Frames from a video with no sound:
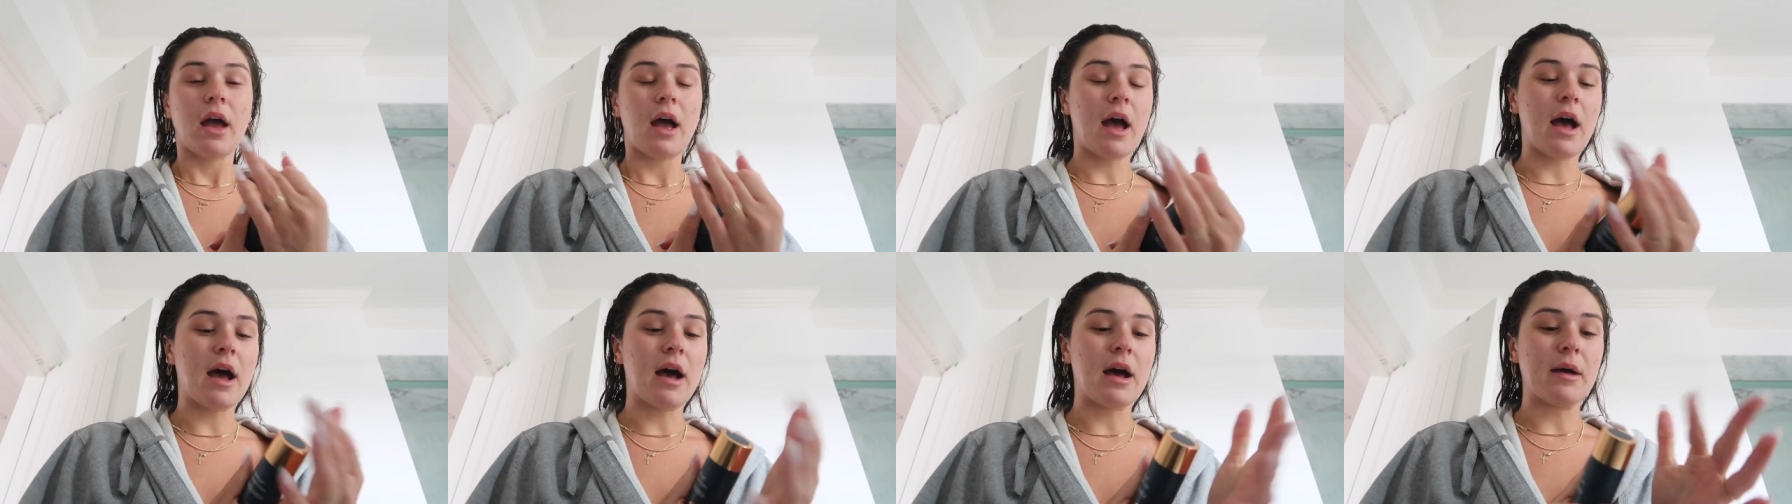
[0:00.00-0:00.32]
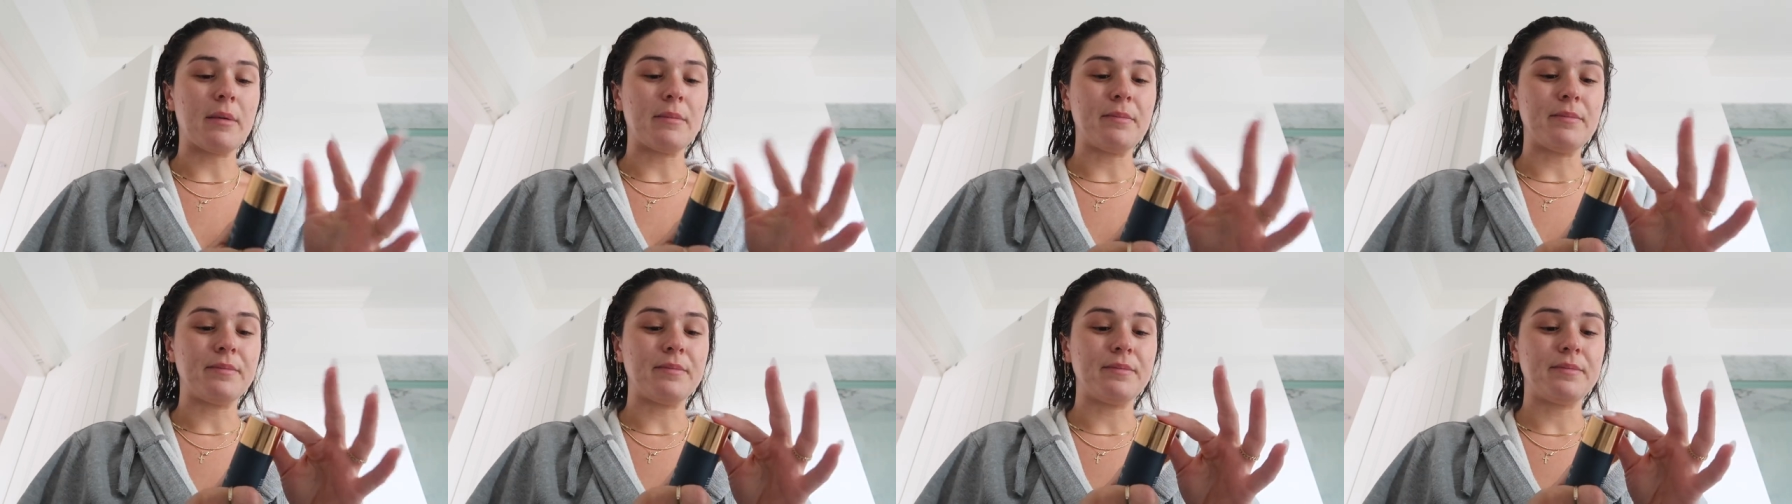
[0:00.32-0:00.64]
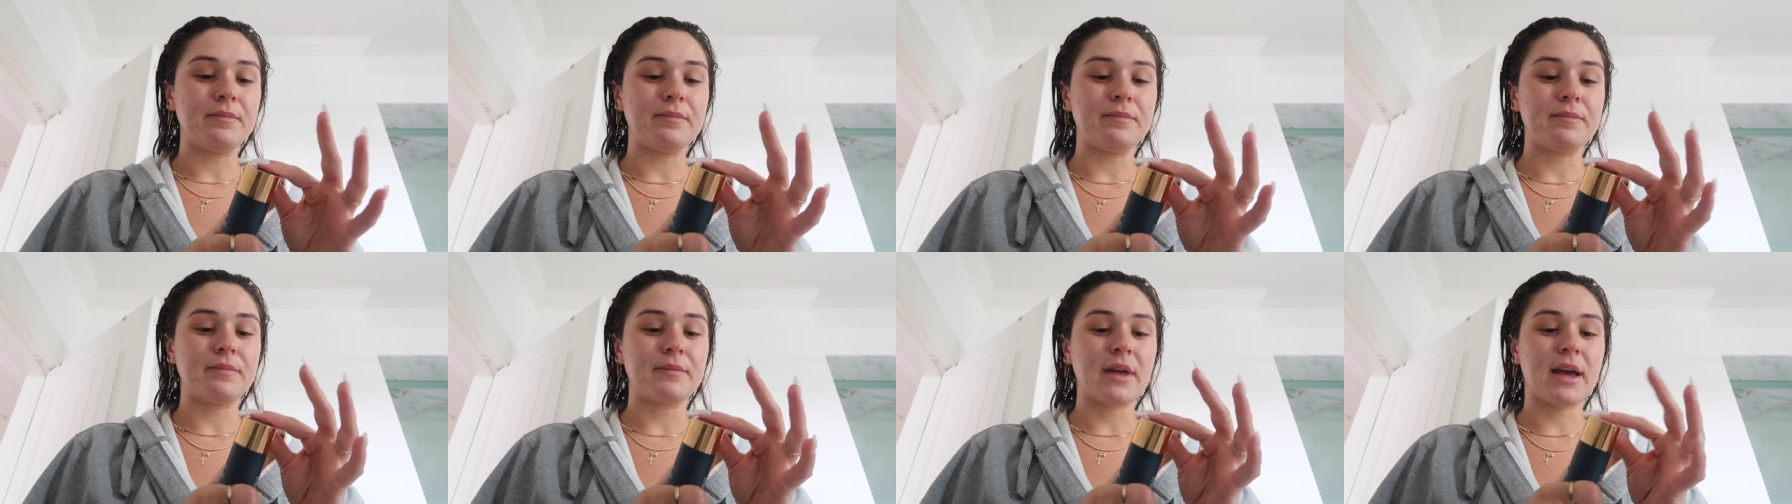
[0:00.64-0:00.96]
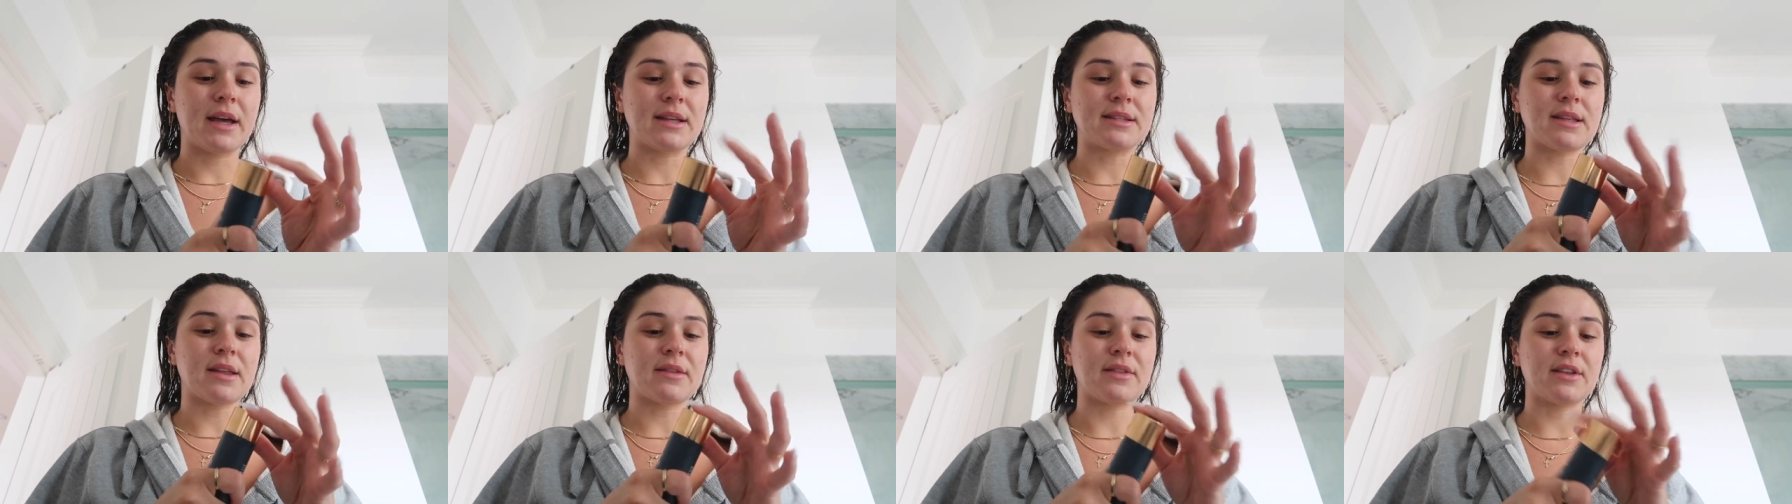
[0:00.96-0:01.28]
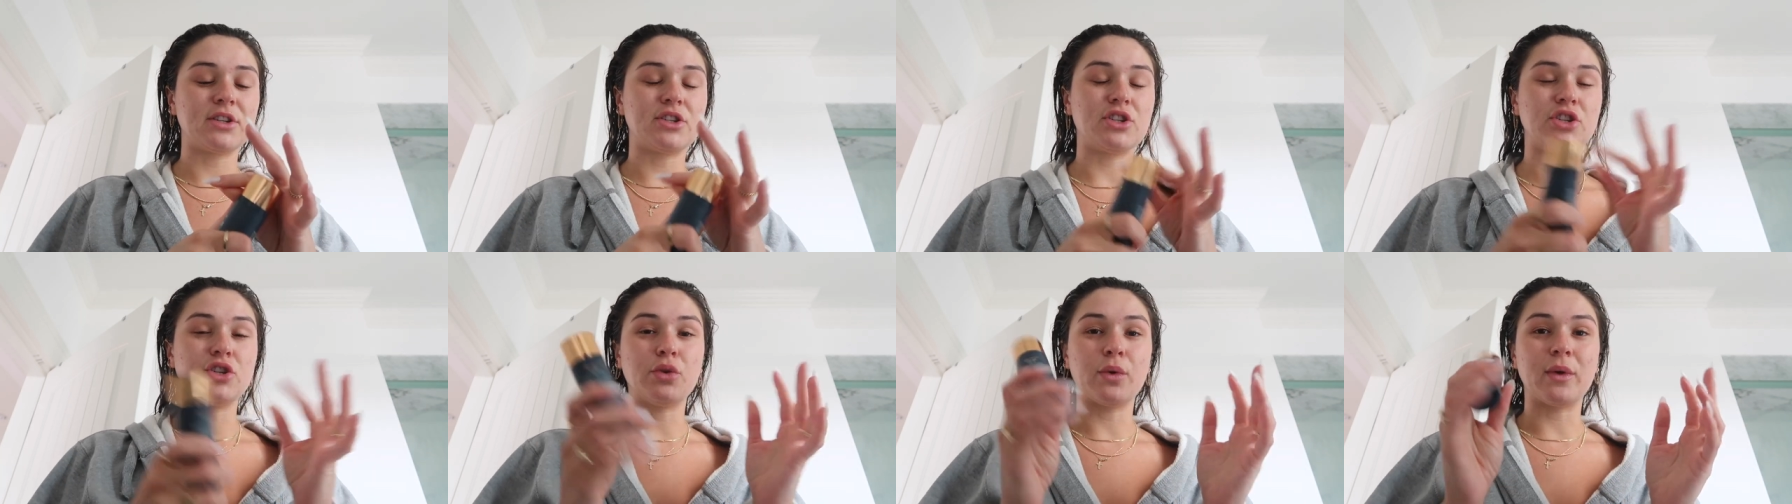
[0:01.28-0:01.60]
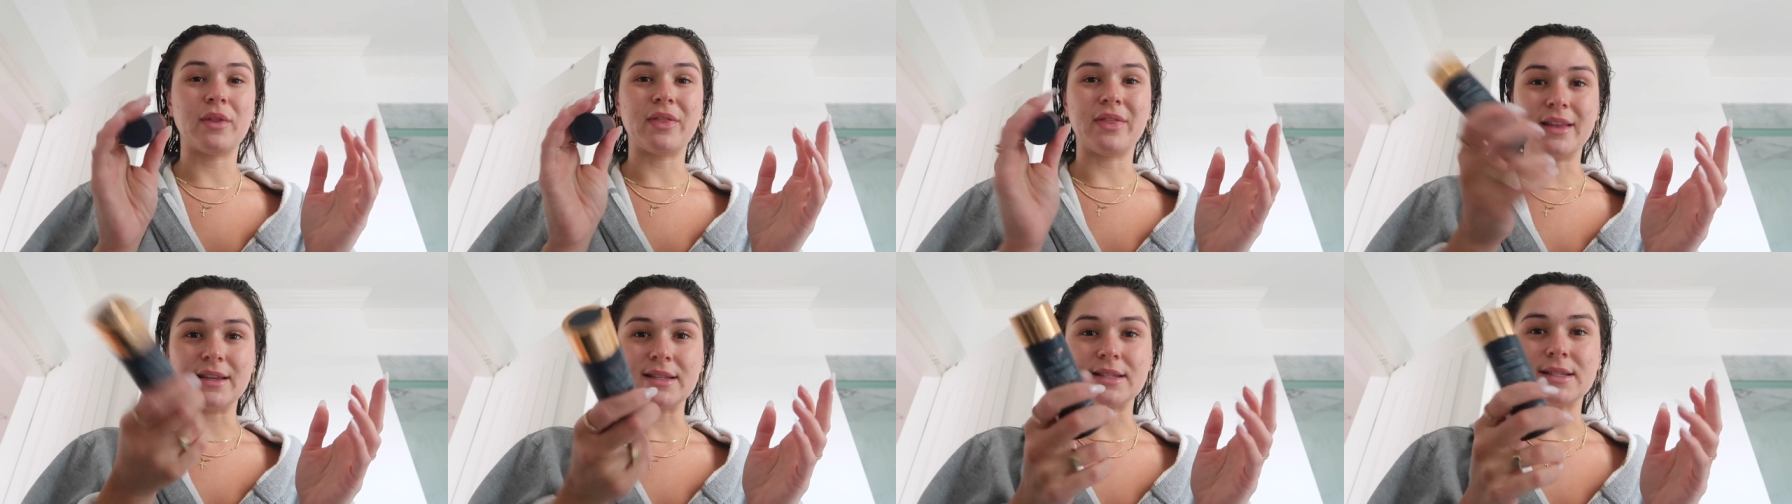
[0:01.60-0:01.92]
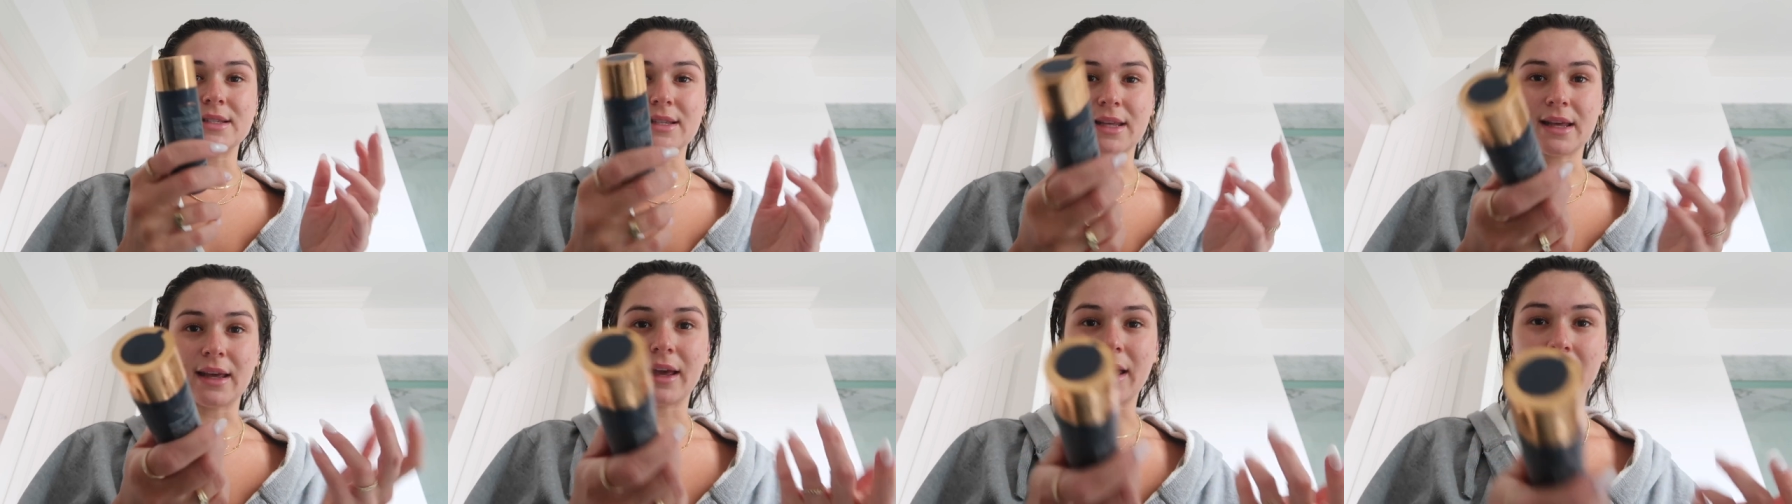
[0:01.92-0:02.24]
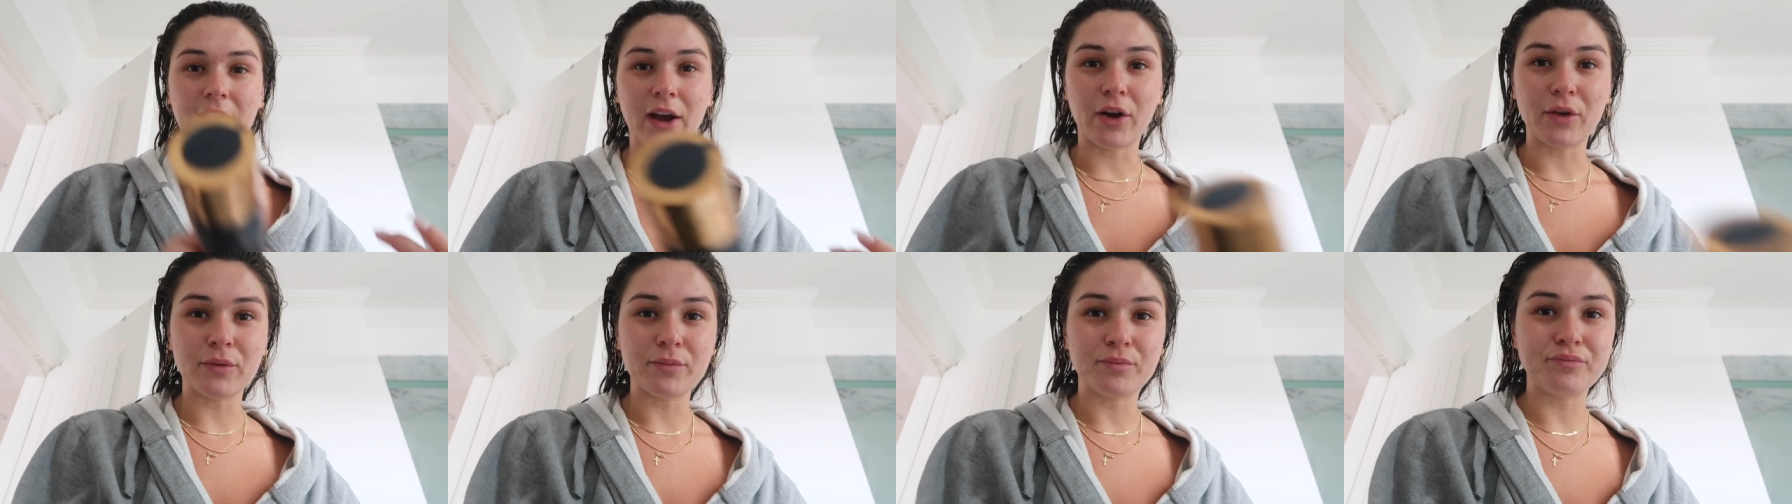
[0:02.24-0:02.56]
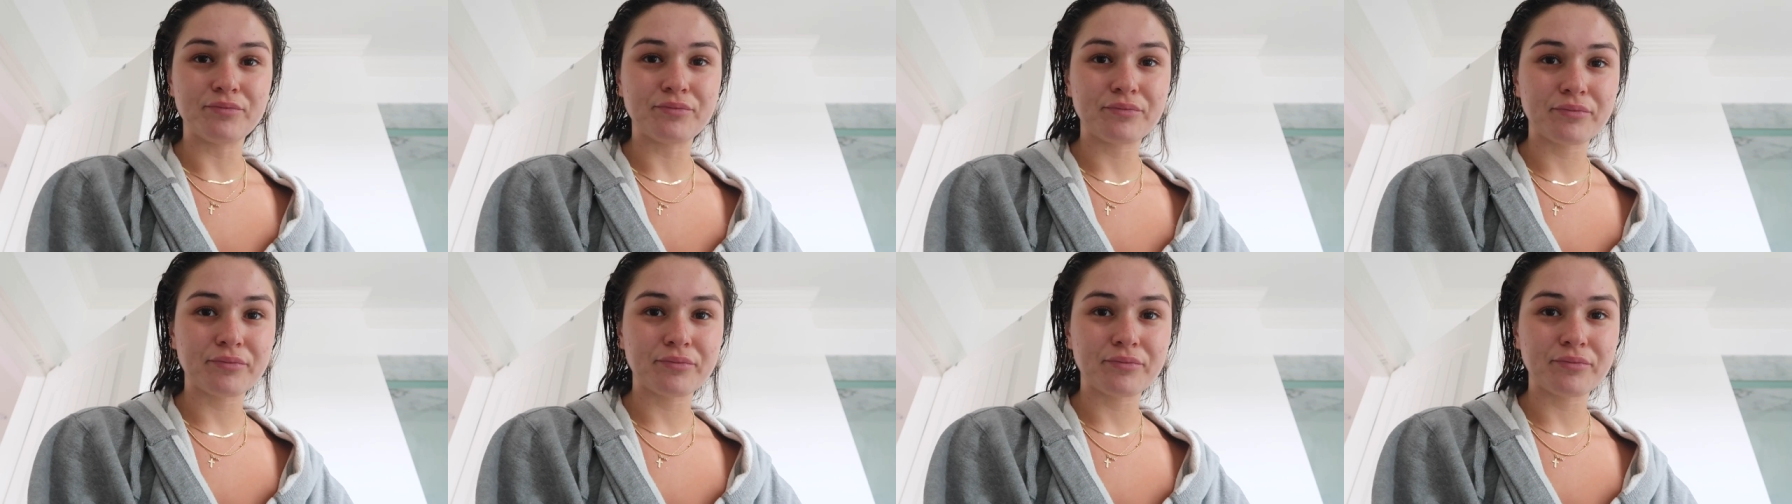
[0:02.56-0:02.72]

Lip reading: Has nothing to do with this skincare.